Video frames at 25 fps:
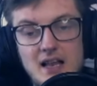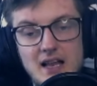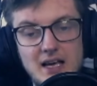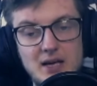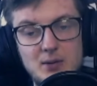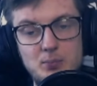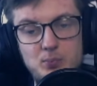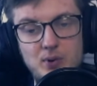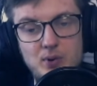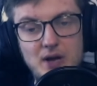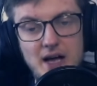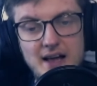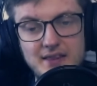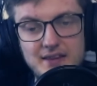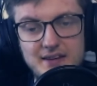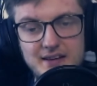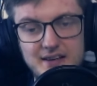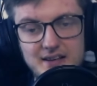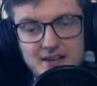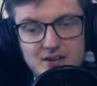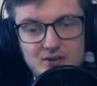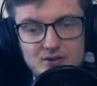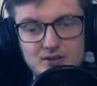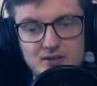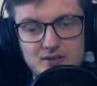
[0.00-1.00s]
Like
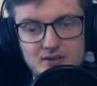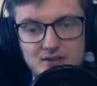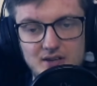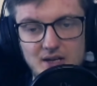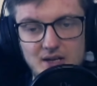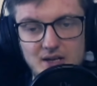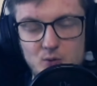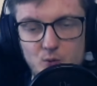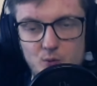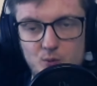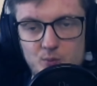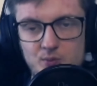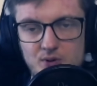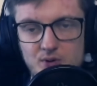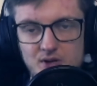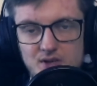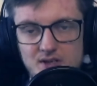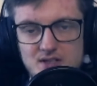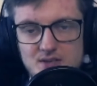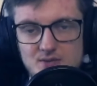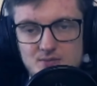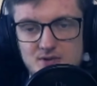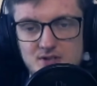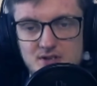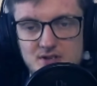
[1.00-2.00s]
plunder on
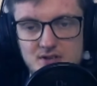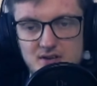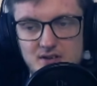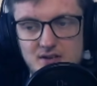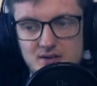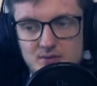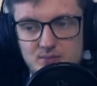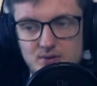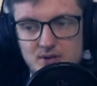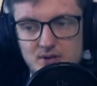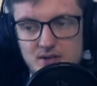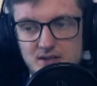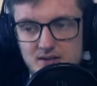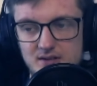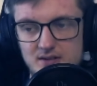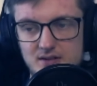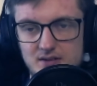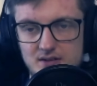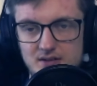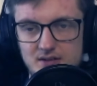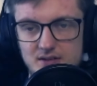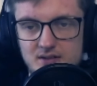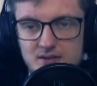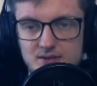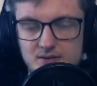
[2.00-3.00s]
equipment seems really bad.
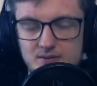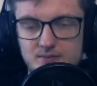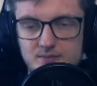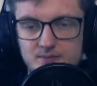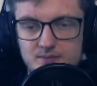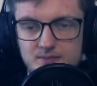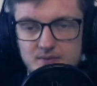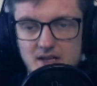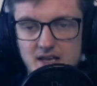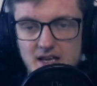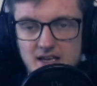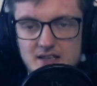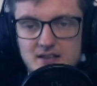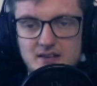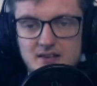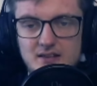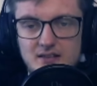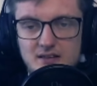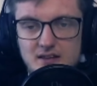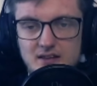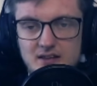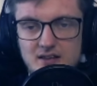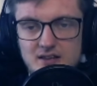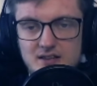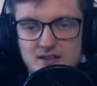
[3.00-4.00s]
Like
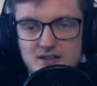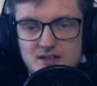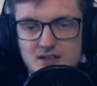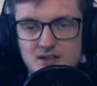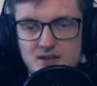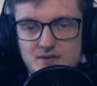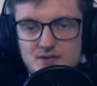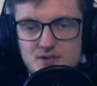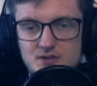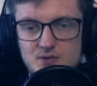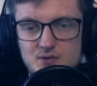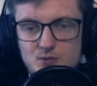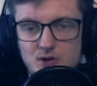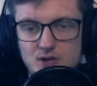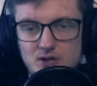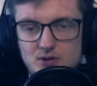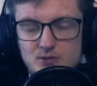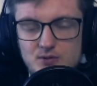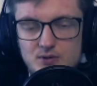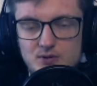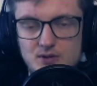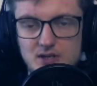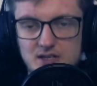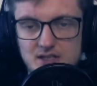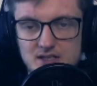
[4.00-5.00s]
it gives way
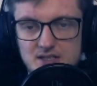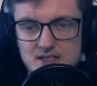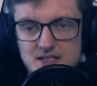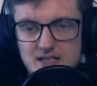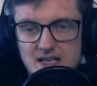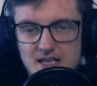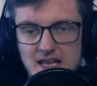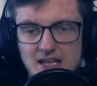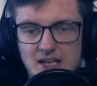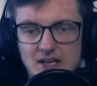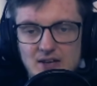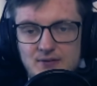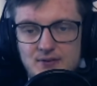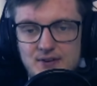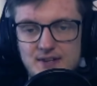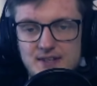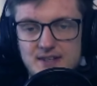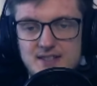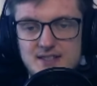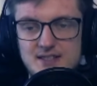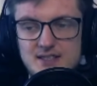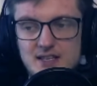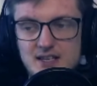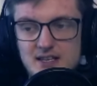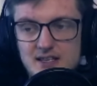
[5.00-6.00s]
too less. Like if
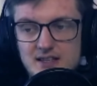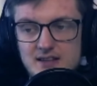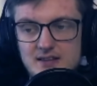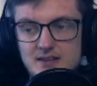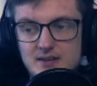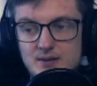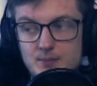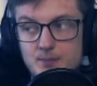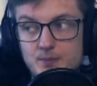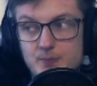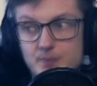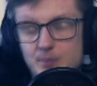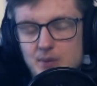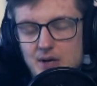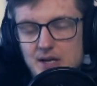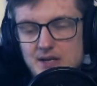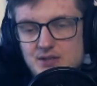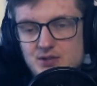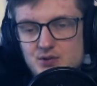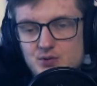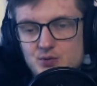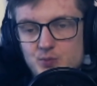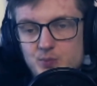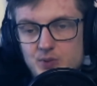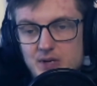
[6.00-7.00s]
it said
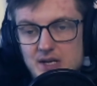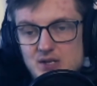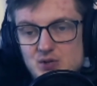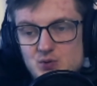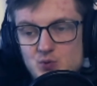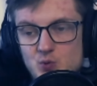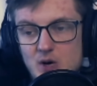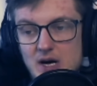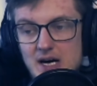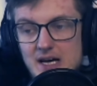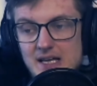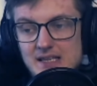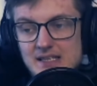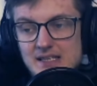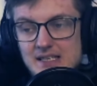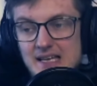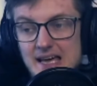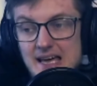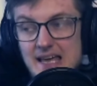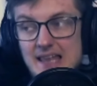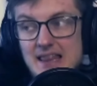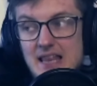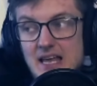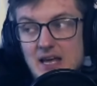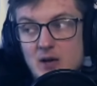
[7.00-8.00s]
+2/+1
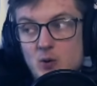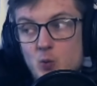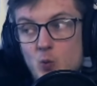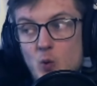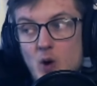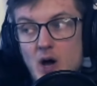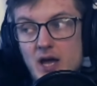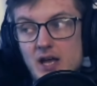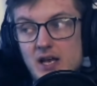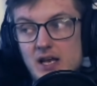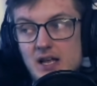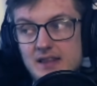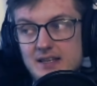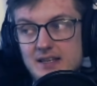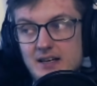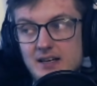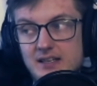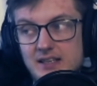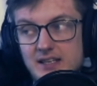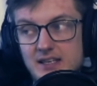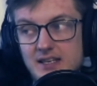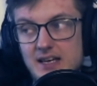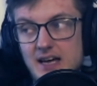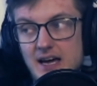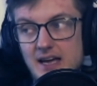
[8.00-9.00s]
and like while
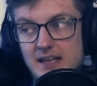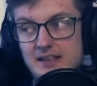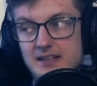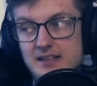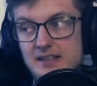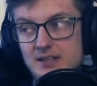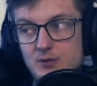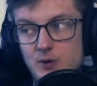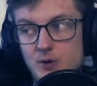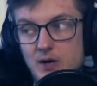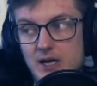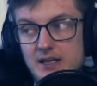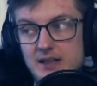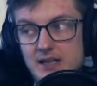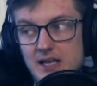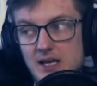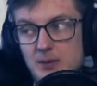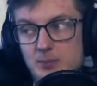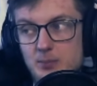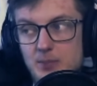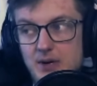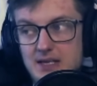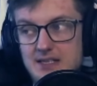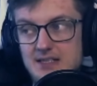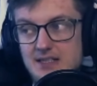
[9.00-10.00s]
attacking ideally one,
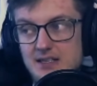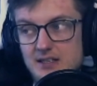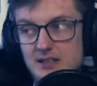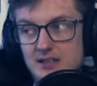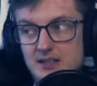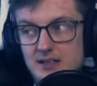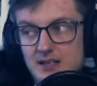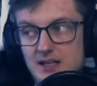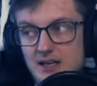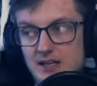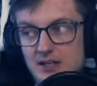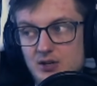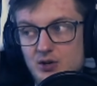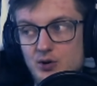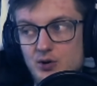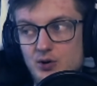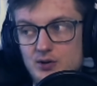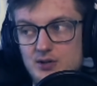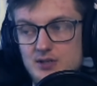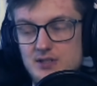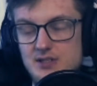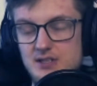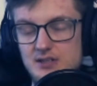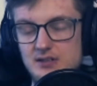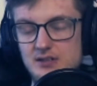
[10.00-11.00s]
like basically like
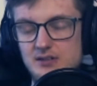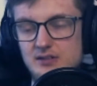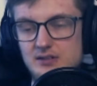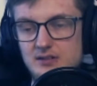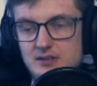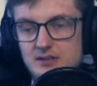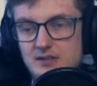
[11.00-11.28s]
Corsair